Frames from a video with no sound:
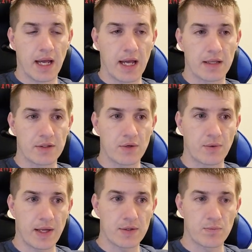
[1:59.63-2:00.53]
And so
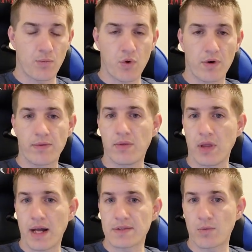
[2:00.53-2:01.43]
that's more of the
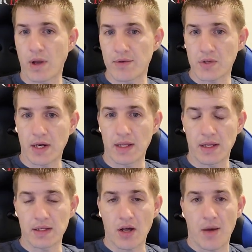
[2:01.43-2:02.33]
lines of what I was trying
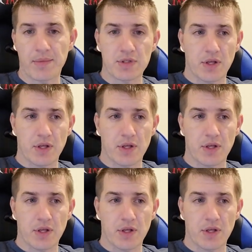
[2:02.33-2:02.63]
to accomplish